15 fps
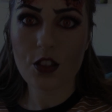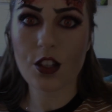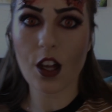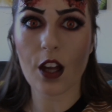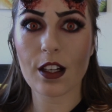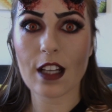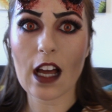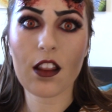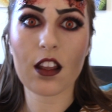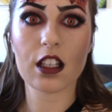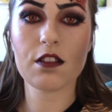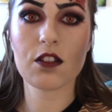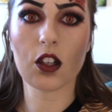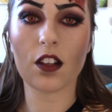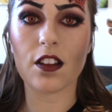So now that
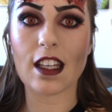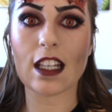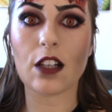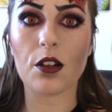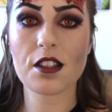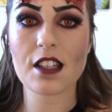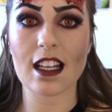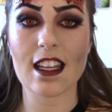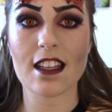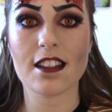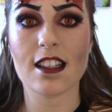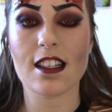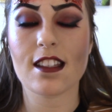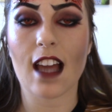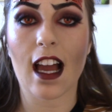you've got the contact
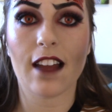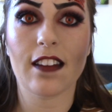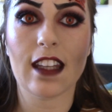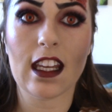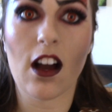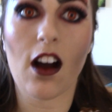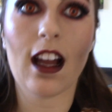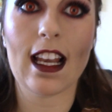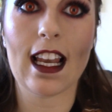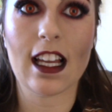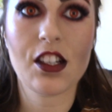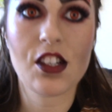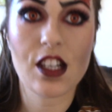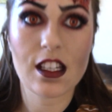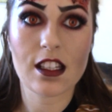lenses and the
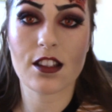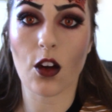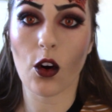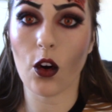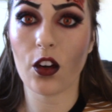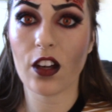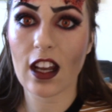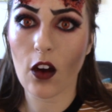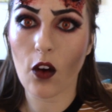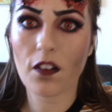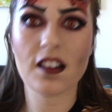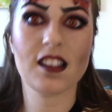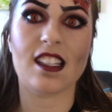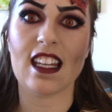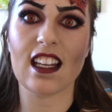eyelashes on,
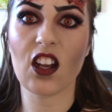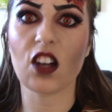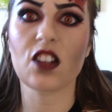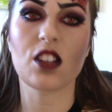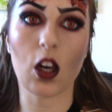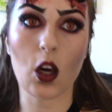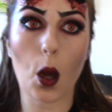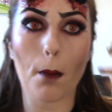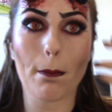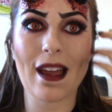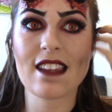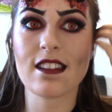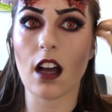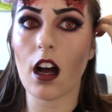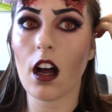obviously it looks a lot
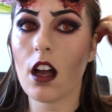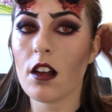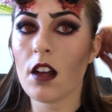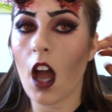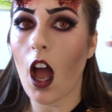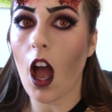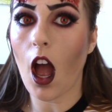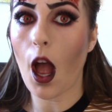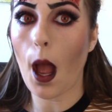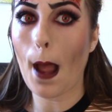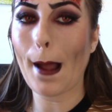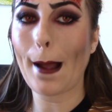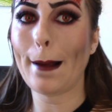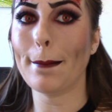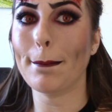better.
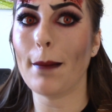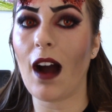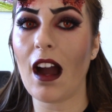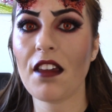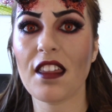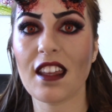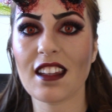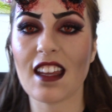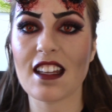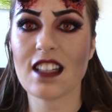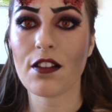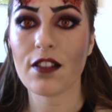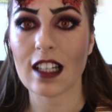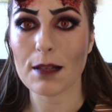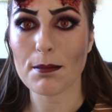I think they
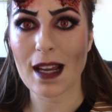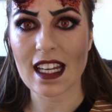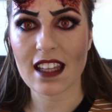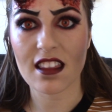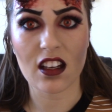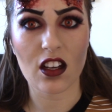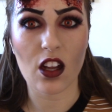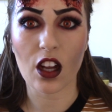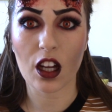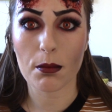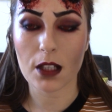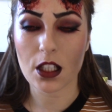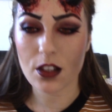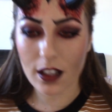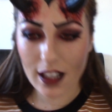definitely make the look.
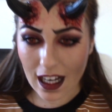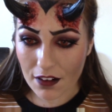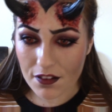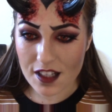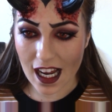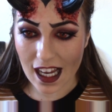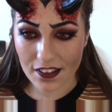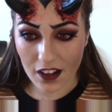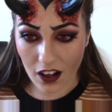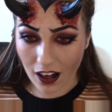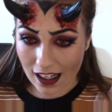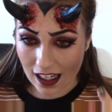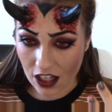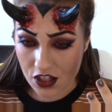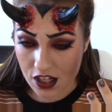You don't have to add the
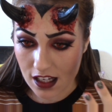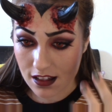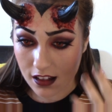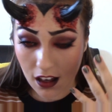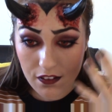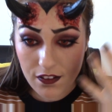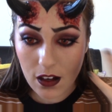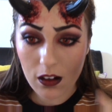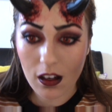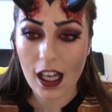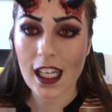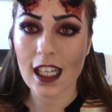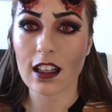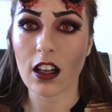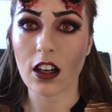eyelashes. I felt
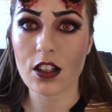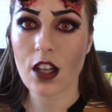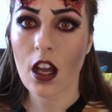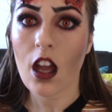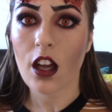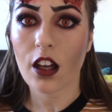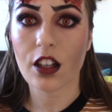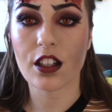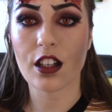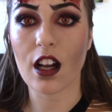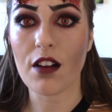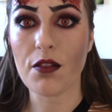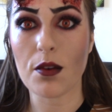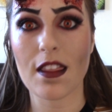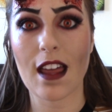like it looked good
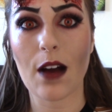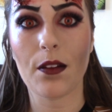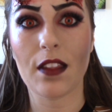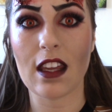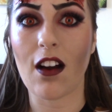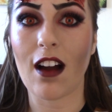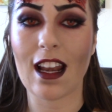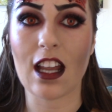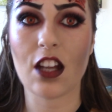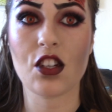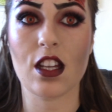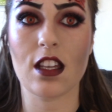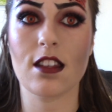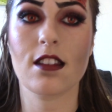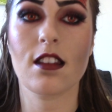enough without the
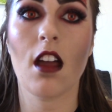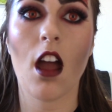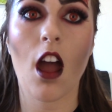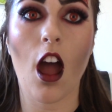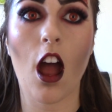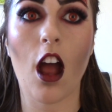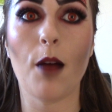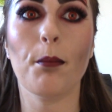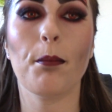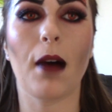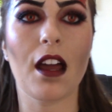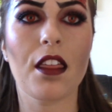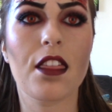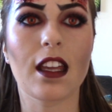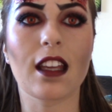eyelashes, but
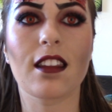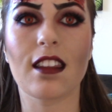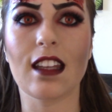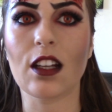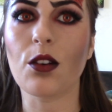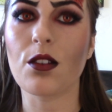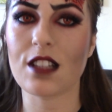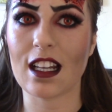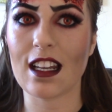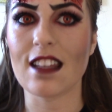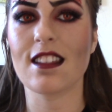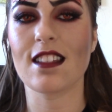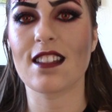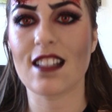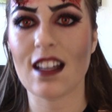I think the contact
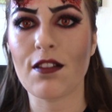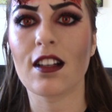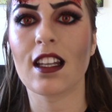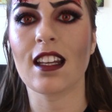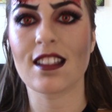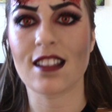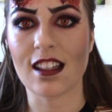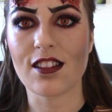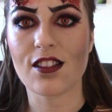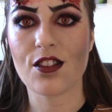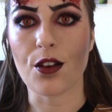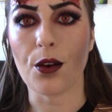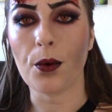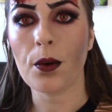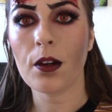lenses are definitely
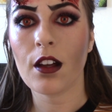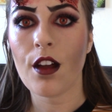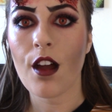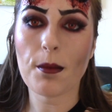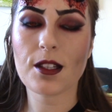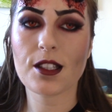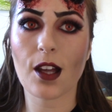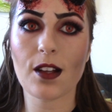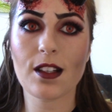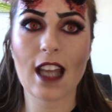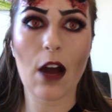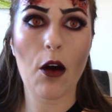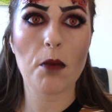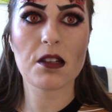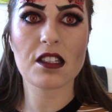essential. But so
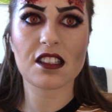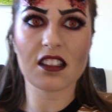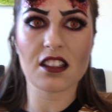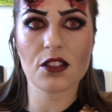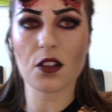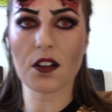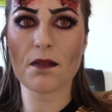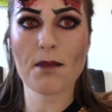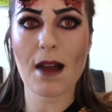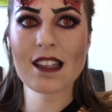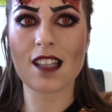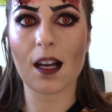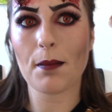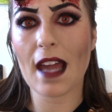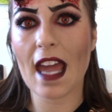now I'm just going to sort of
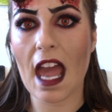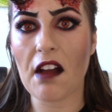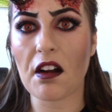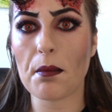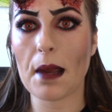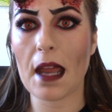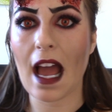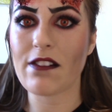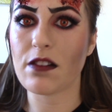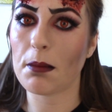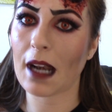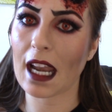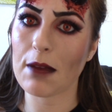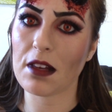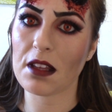mess up my hair a bit, have a
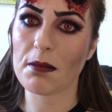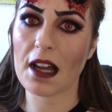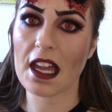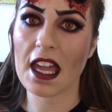play with my